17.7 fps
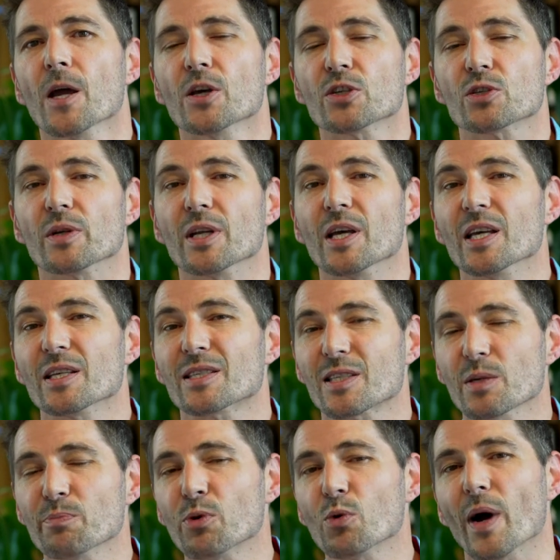So a
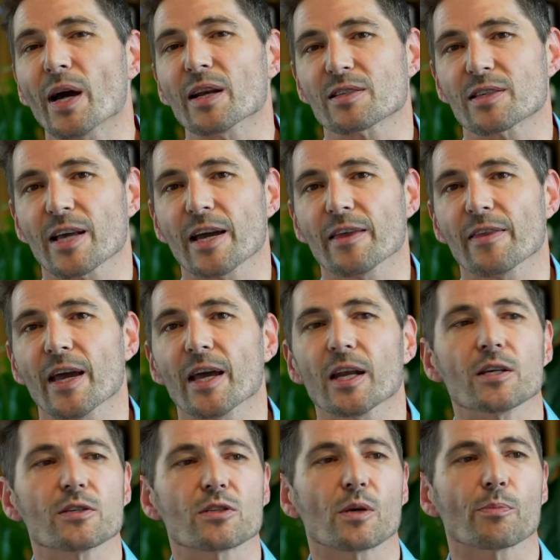simple way to say that
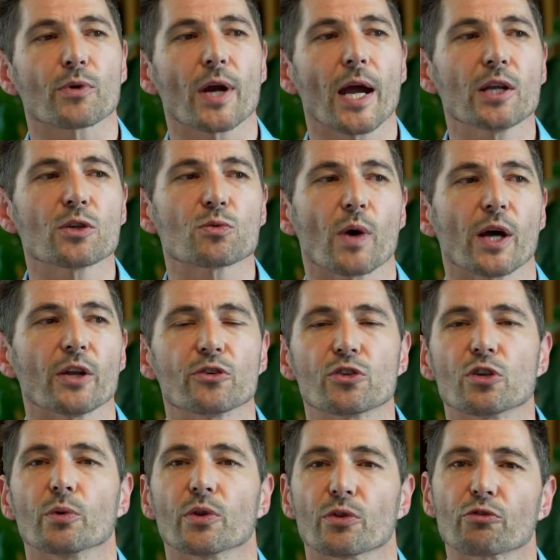is that brains 1,
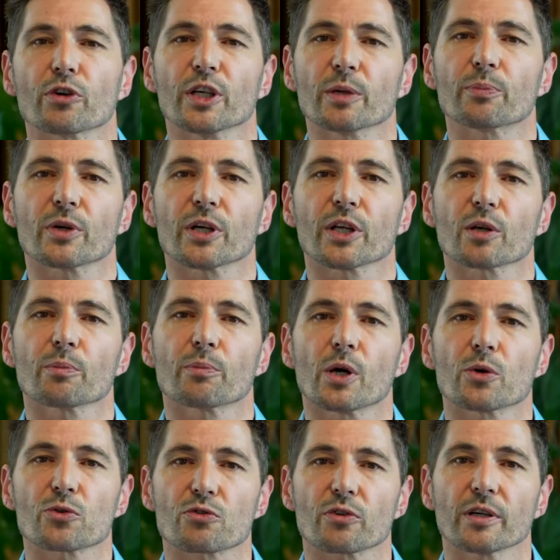2 and 3 are pretty
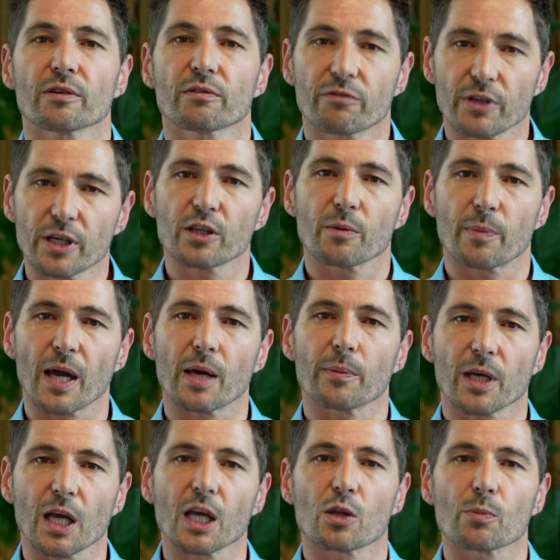compulsory. Feed the
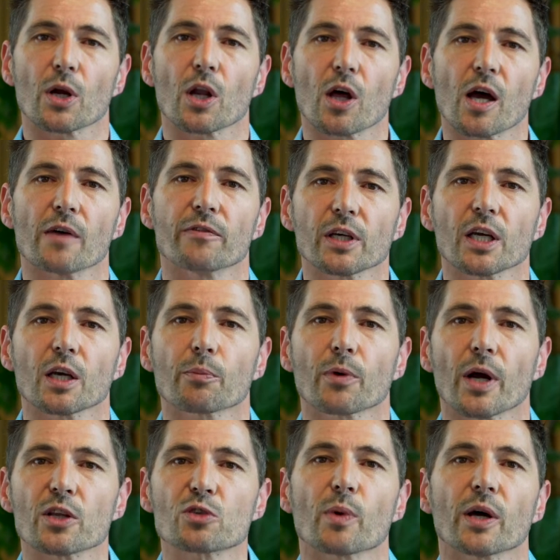baby, keep them alive, you get
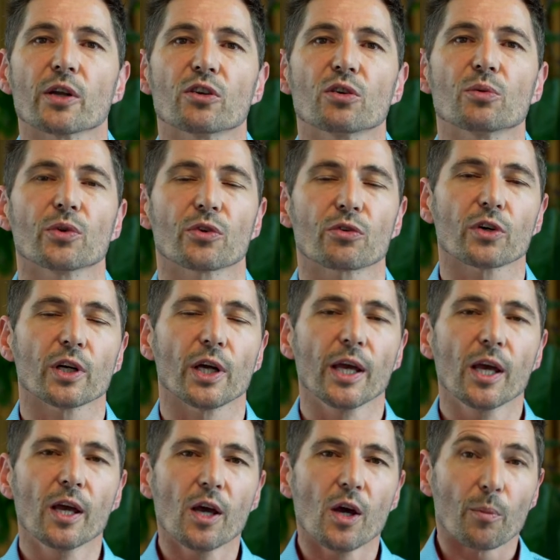brains 1, 2 and 3.
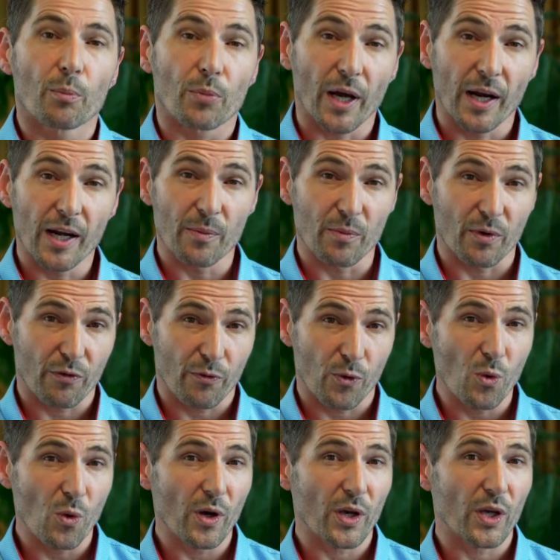Brain number
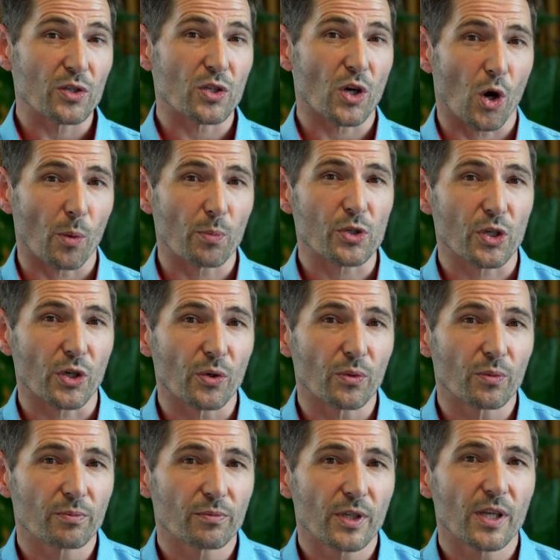4 is
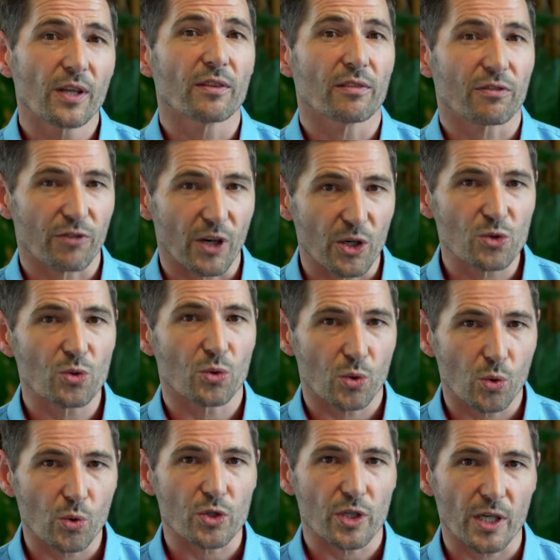optional. The frontal
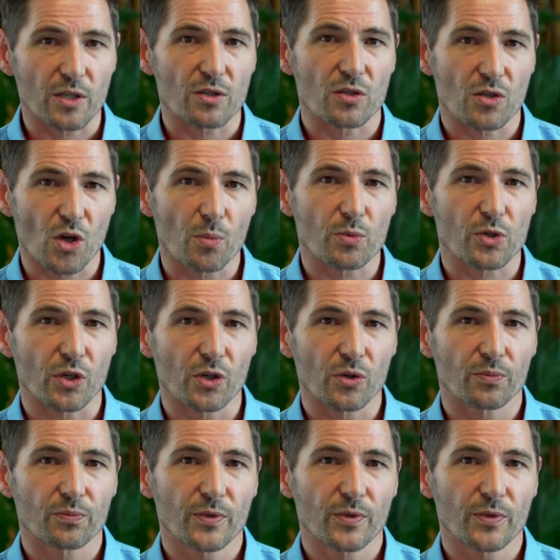cortex is optional.